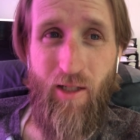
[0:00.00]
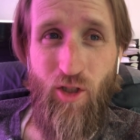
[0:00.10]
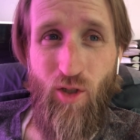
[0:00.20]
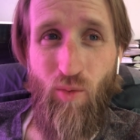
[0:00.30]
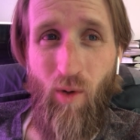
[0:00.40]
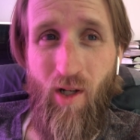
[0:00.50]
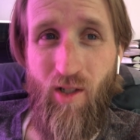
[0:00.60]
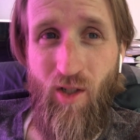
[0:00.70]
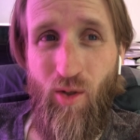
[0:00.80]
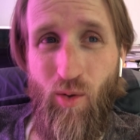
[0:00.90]
Just
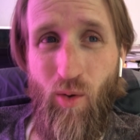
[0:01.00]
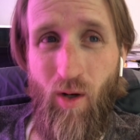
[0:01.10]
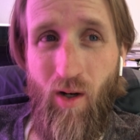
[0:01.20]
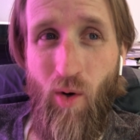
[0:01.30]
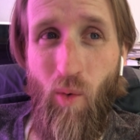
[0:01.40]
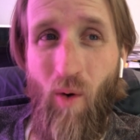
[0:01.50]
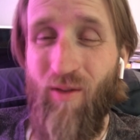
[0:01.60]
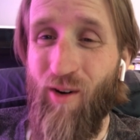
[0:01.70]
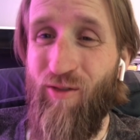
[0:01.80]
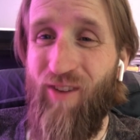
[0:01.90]
wanted to go
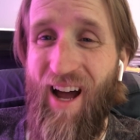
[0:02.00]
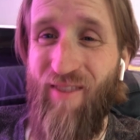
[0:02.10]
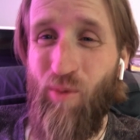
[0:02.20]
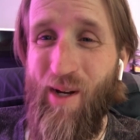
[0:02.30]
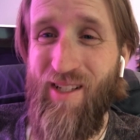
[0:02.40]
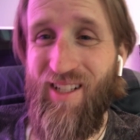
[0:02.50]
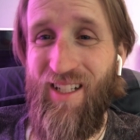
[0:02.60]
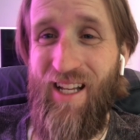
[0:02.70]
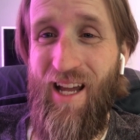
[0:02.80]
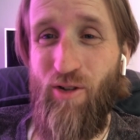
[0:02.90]
over 5 ways to
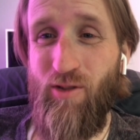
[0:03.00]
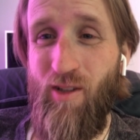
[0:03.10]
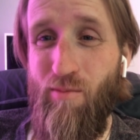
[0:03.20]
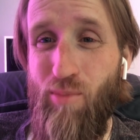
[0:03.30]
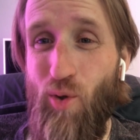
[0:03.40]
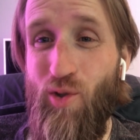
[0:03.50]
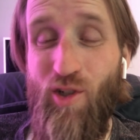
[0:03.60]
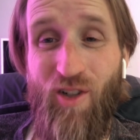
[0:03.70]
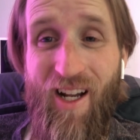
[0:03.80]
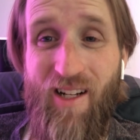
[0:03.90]
naturally
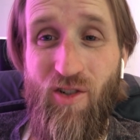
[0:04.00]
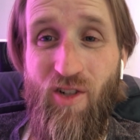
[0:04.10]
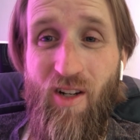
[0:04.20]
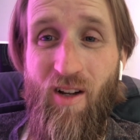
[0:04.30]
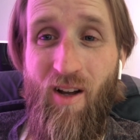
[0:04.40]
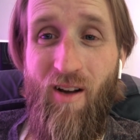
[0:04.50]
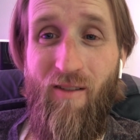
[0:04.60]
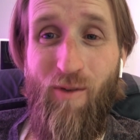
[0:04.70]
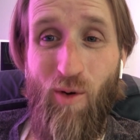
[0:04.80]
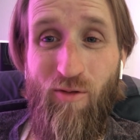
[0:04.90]
boost your energy
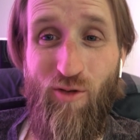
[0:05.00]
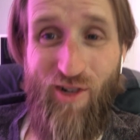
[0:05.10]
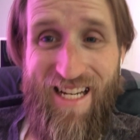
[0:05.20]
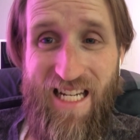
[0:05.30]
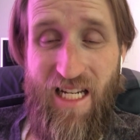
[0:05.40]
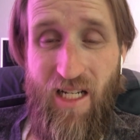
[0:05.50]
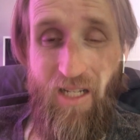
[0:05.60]
for free.